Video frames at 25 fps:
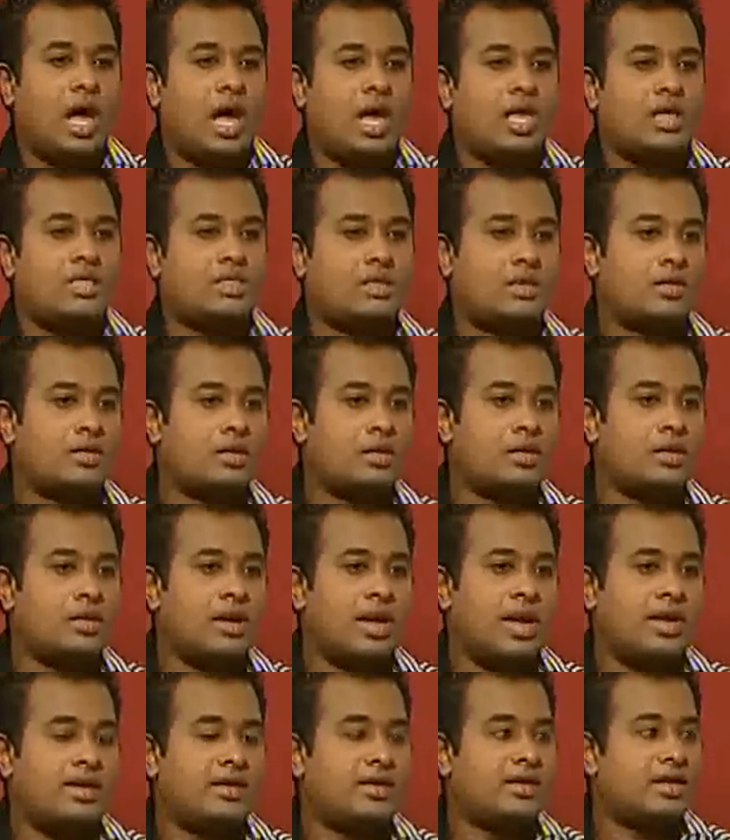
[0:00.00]
I schooled
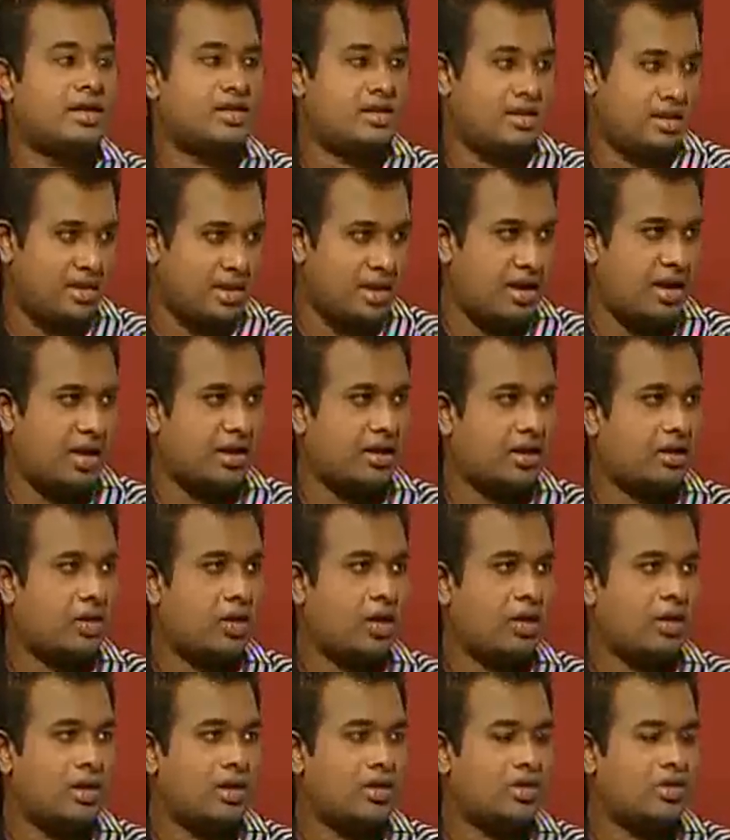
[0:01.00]
at Naika
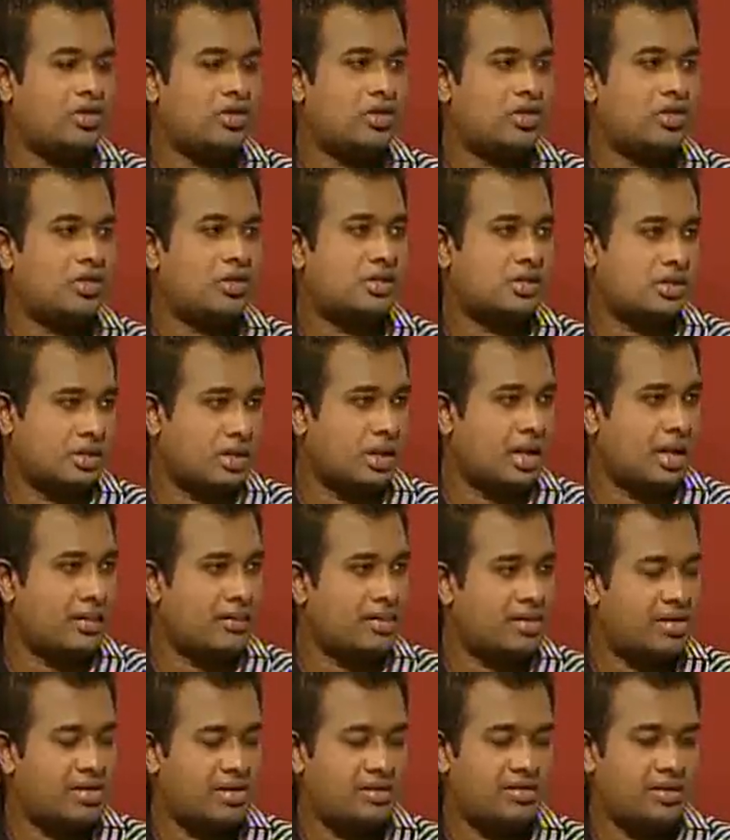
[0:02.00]
College,
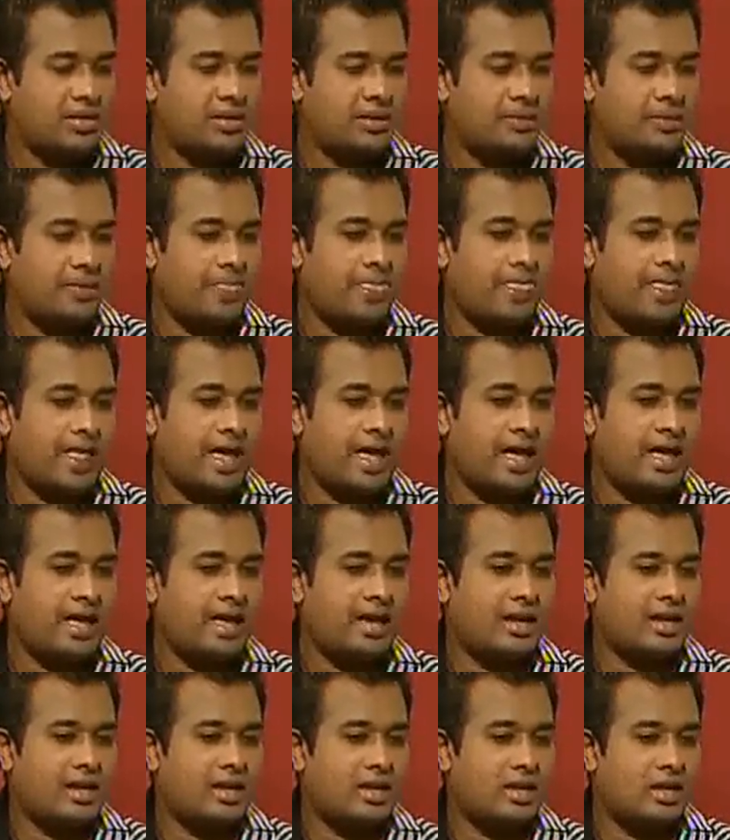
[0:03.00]
Colombo 7,
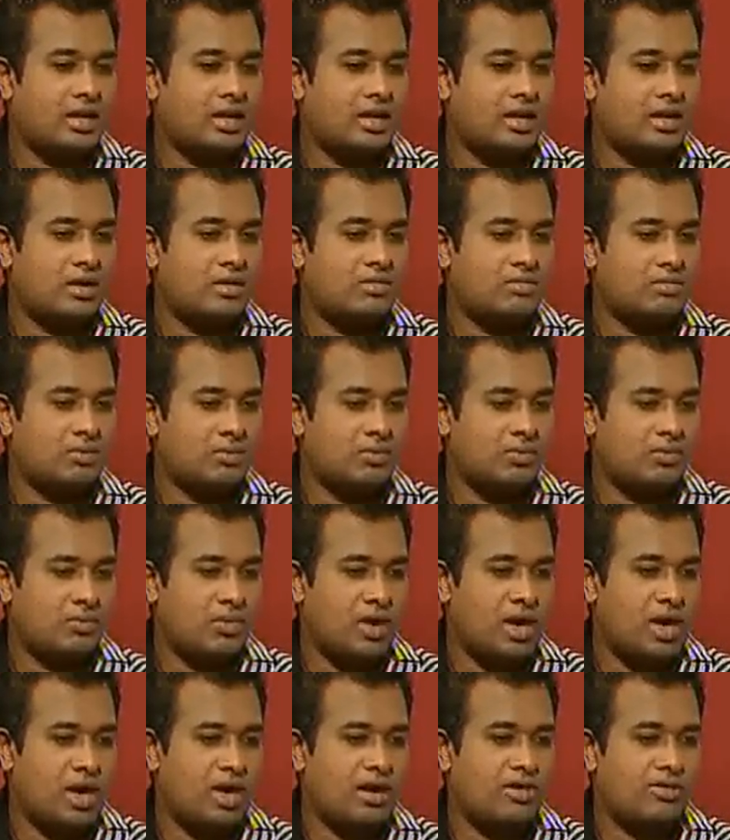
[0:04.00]
and
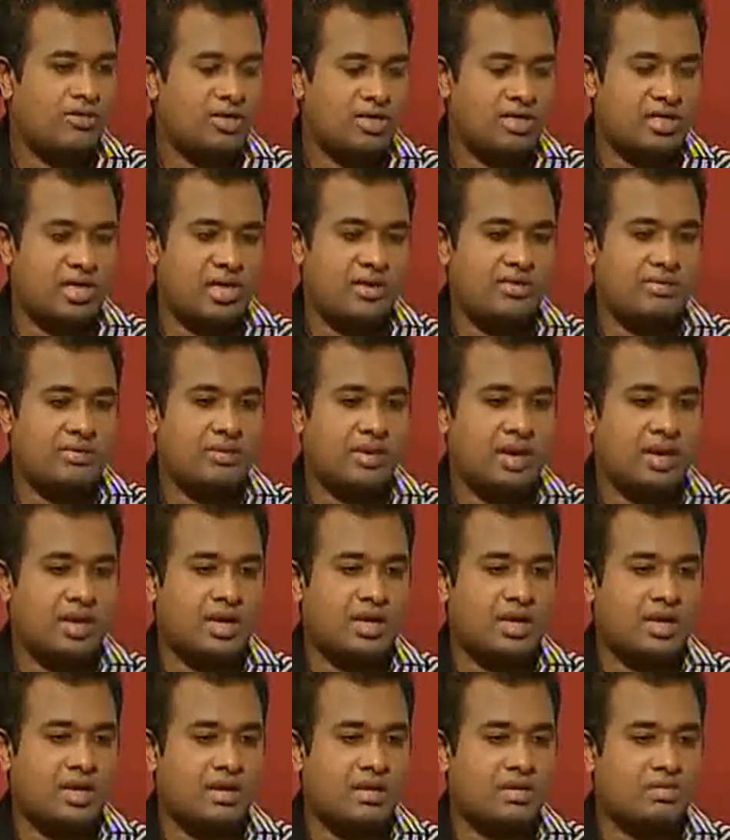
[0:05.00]
where I received
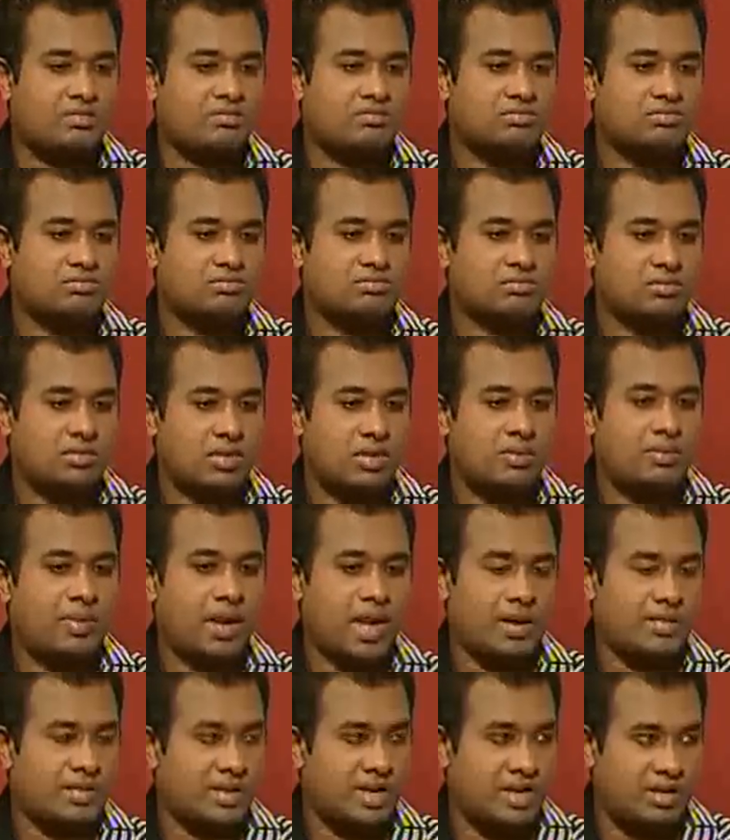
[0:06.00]
my
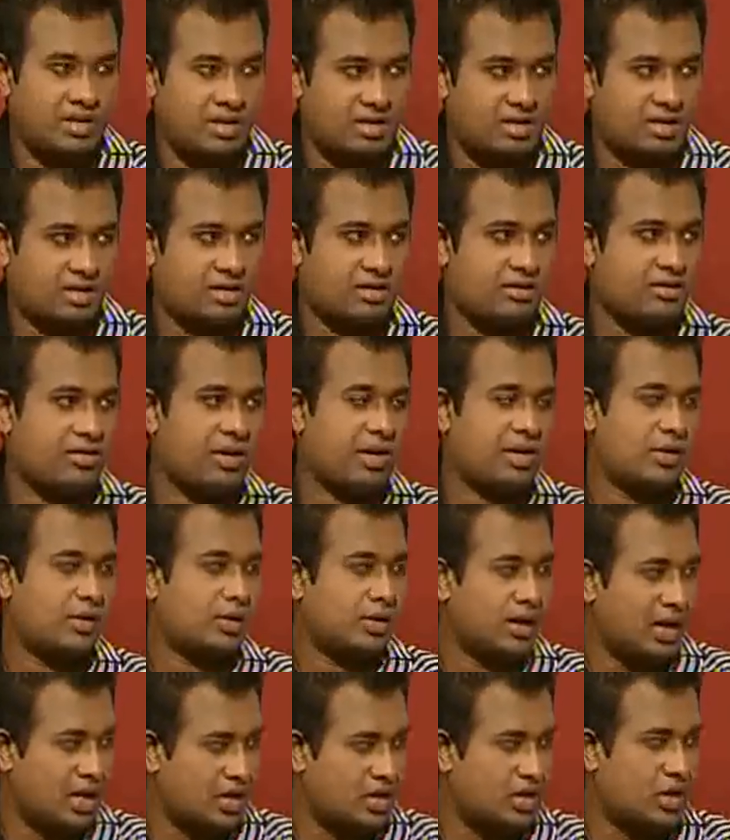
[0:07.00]
primary and the secondary
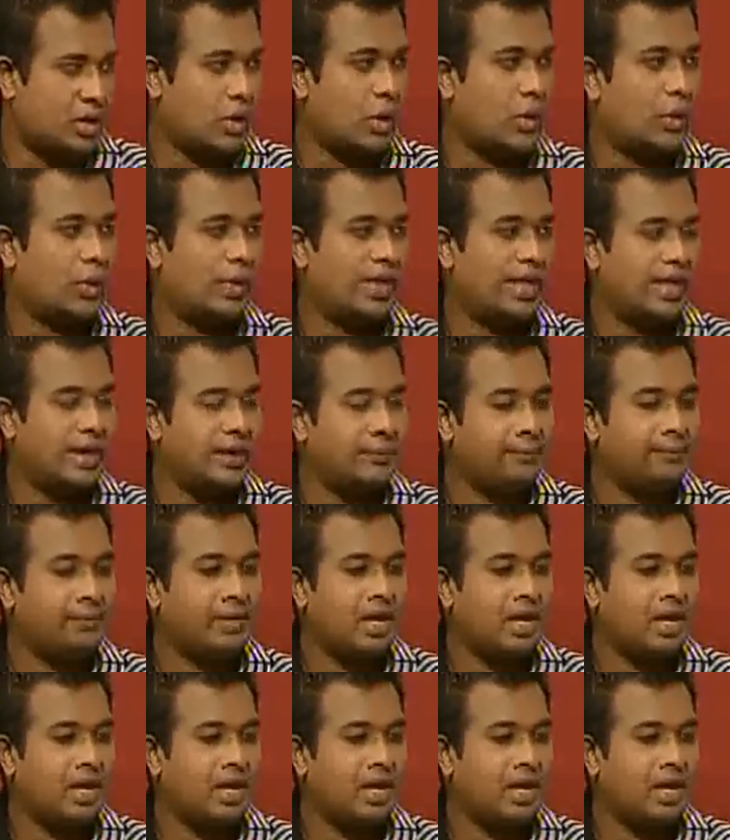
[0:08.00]
education over there.